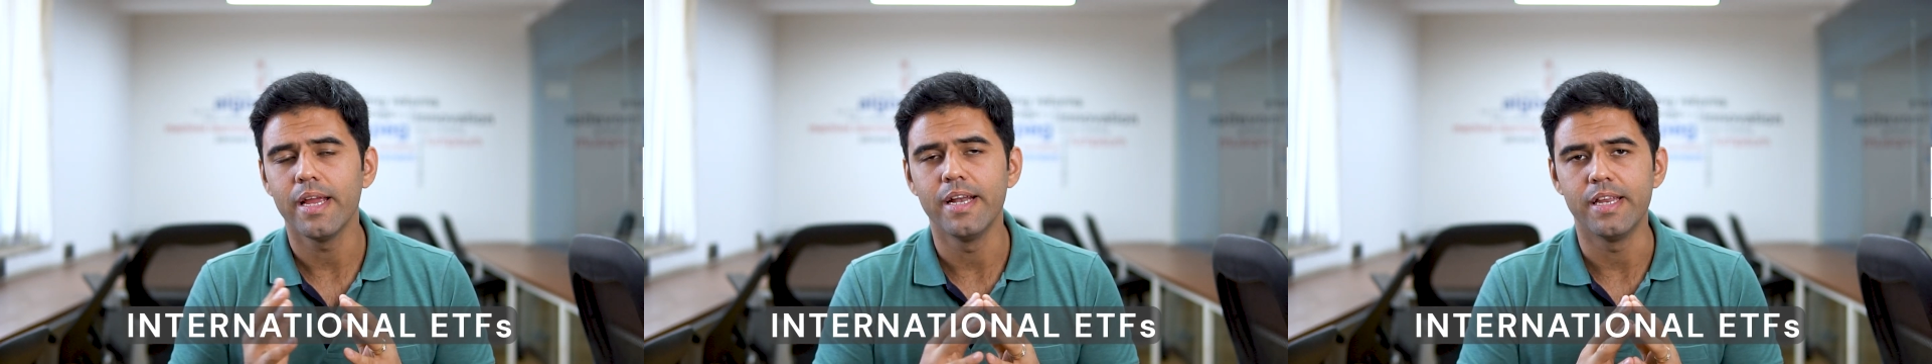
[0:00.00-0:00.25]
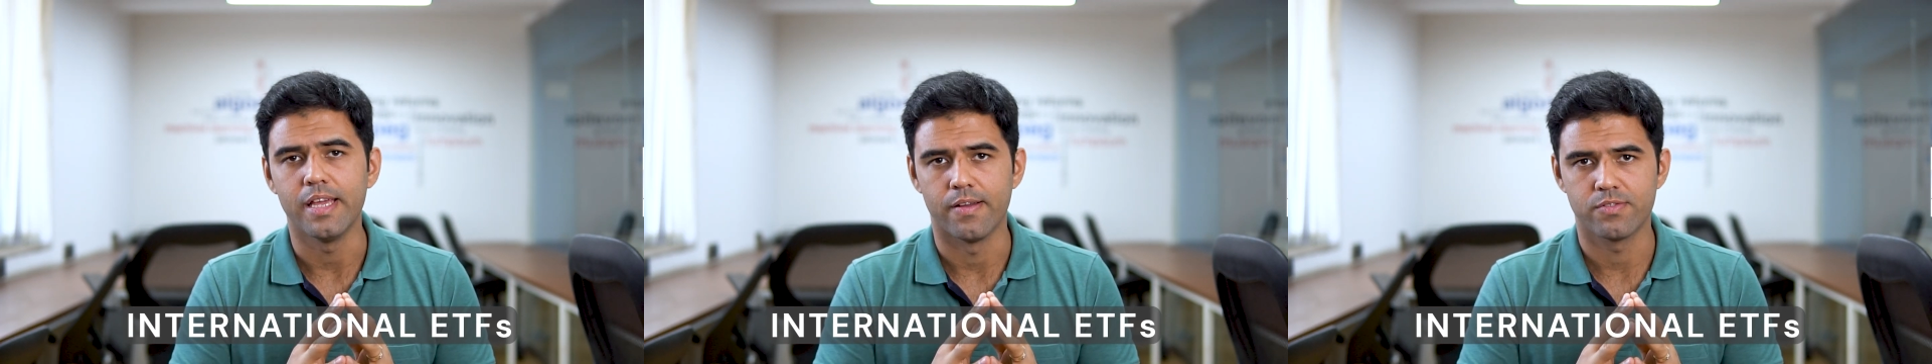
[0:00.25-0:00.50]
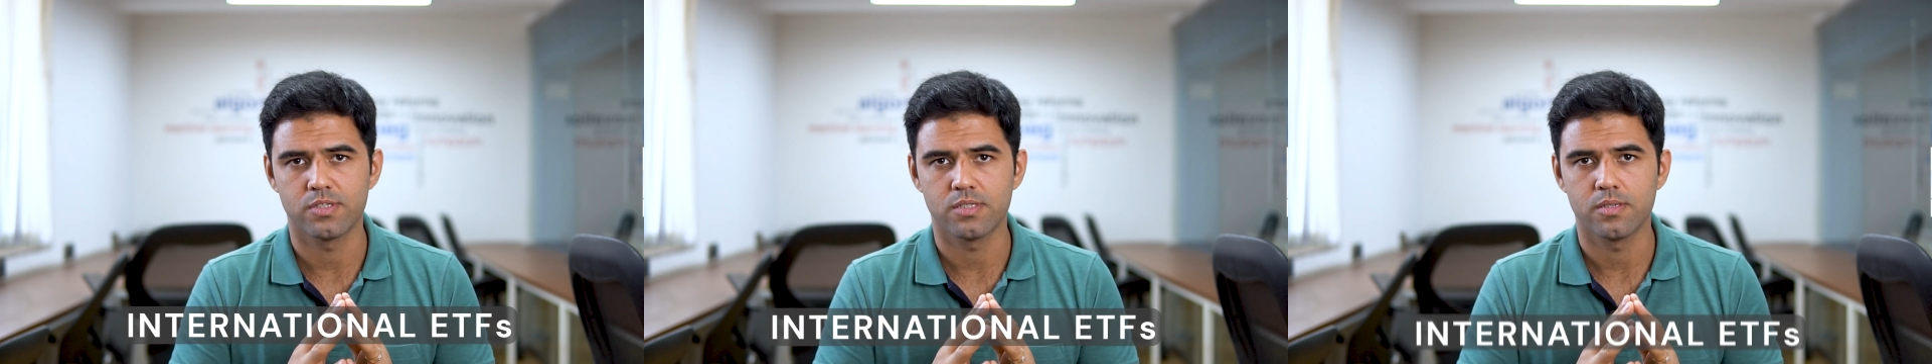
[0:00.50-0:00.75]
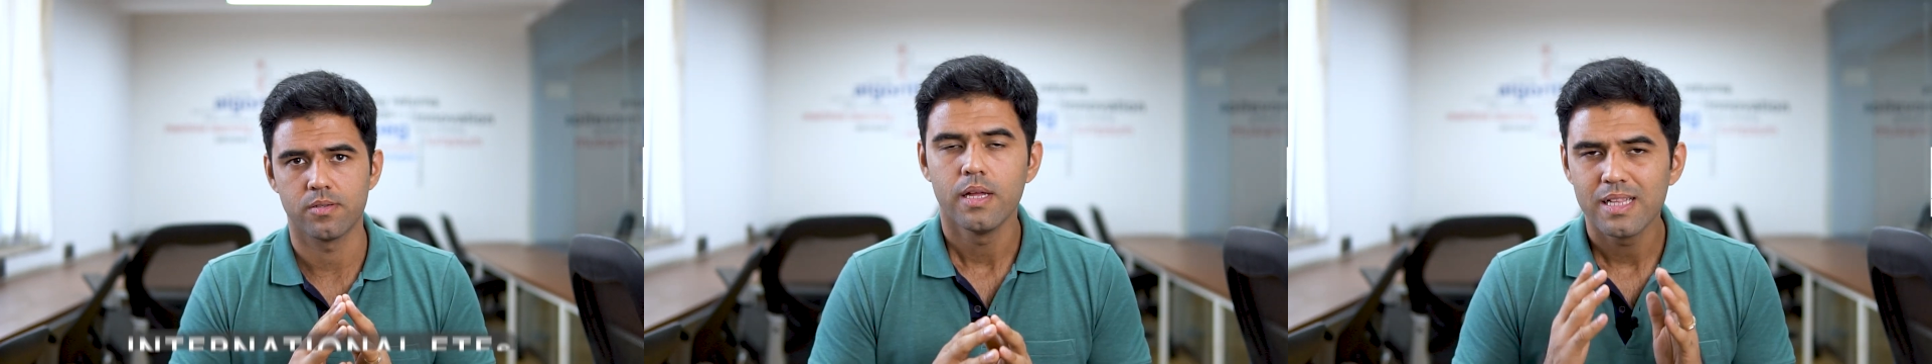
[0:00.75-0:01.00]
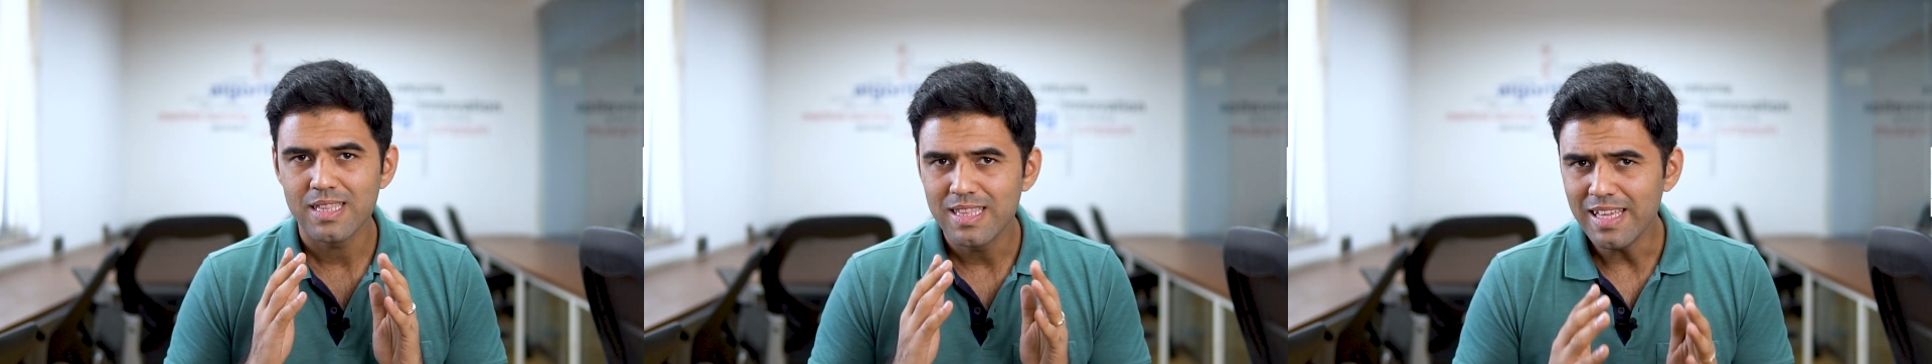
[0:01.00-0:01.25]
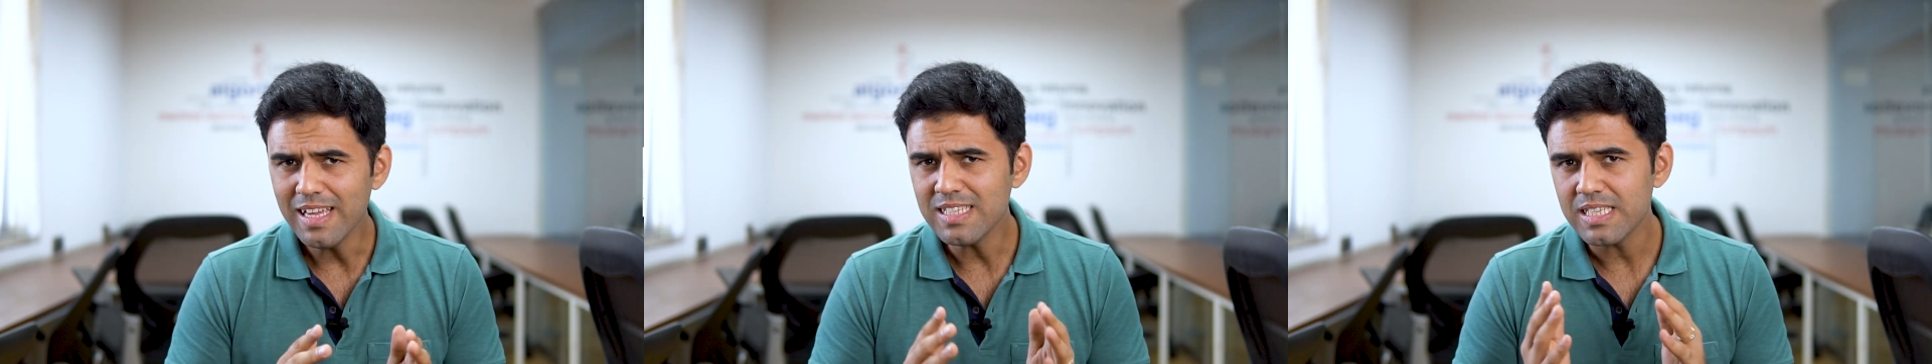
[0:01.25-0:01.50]
ETFs.
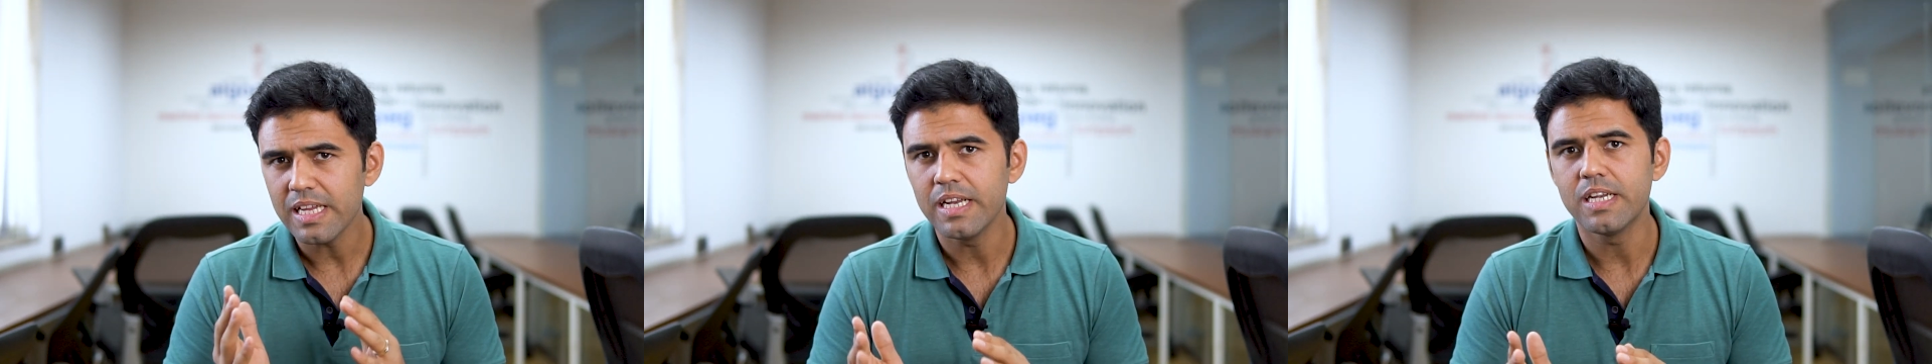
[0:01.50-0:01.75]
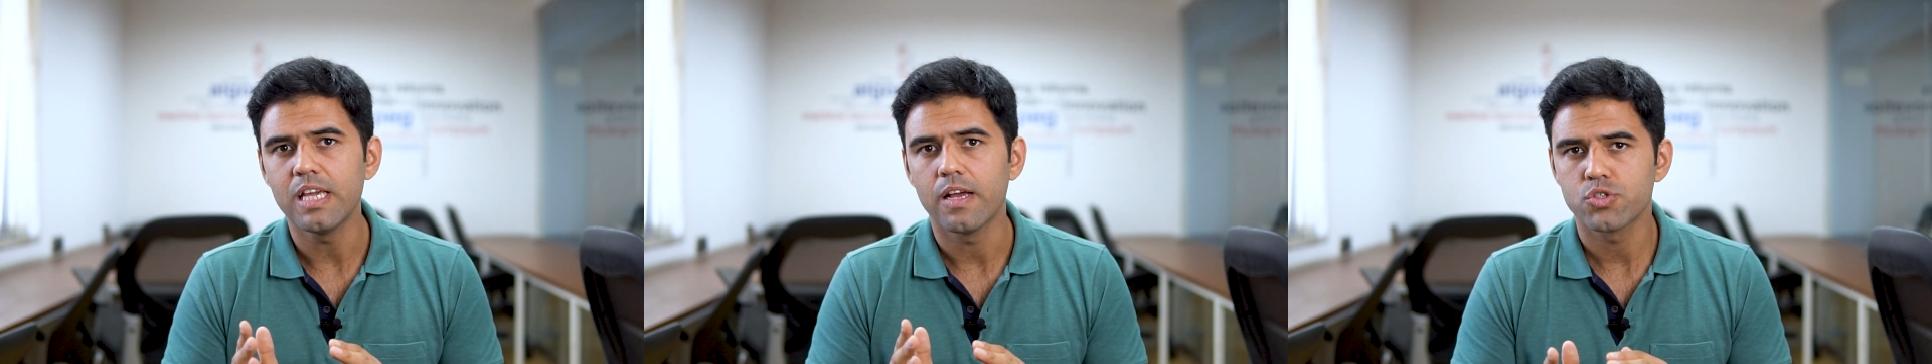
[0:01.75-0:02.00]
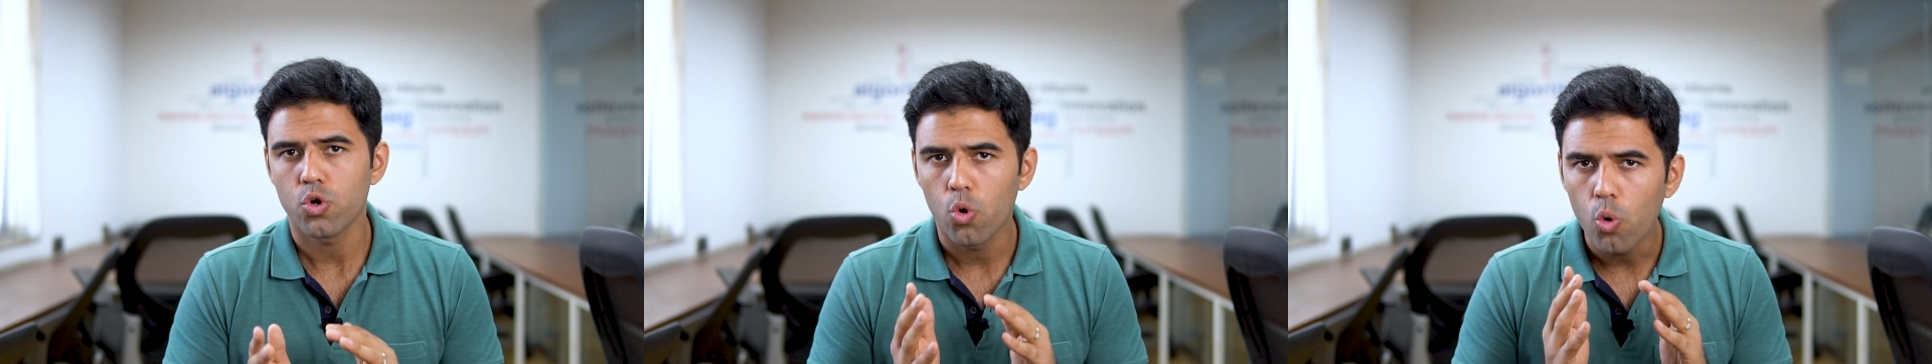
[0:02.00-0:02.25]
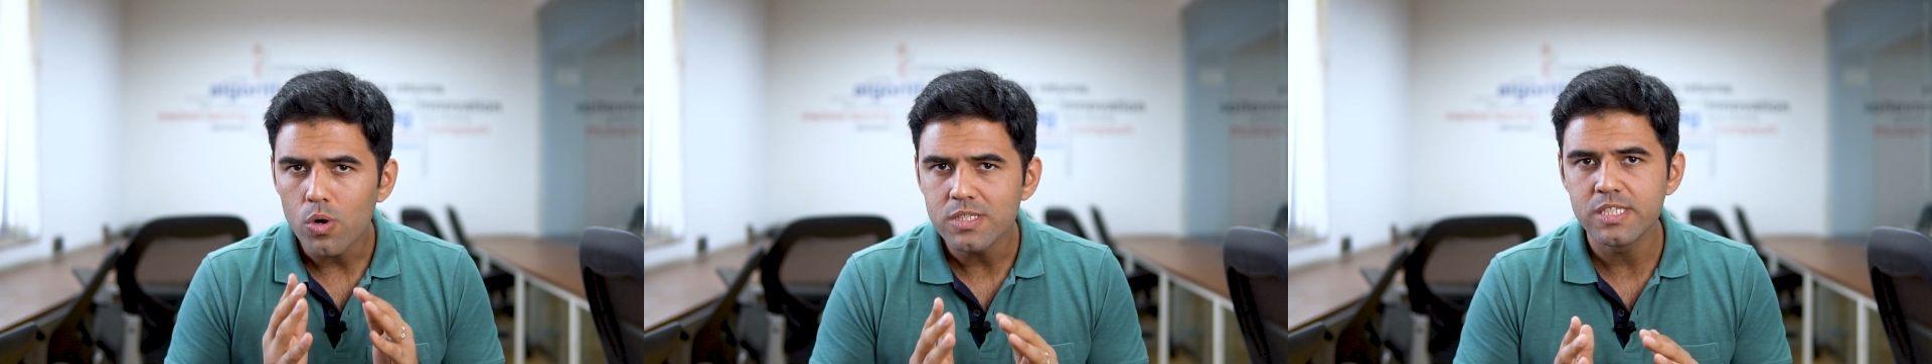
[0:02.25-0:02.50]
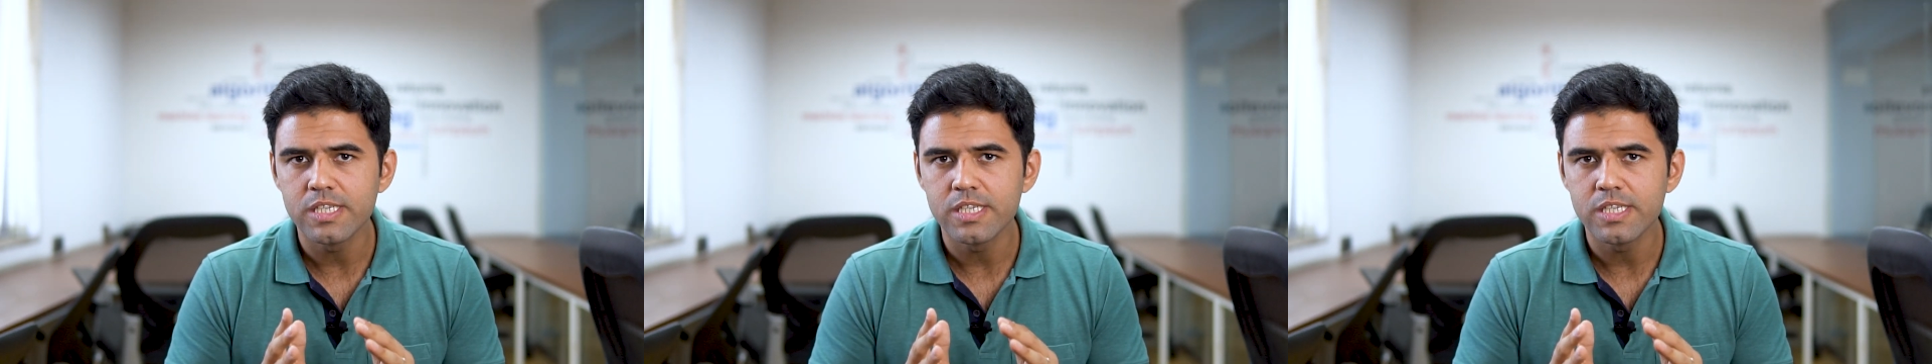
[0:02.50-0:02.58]
These ETFs hold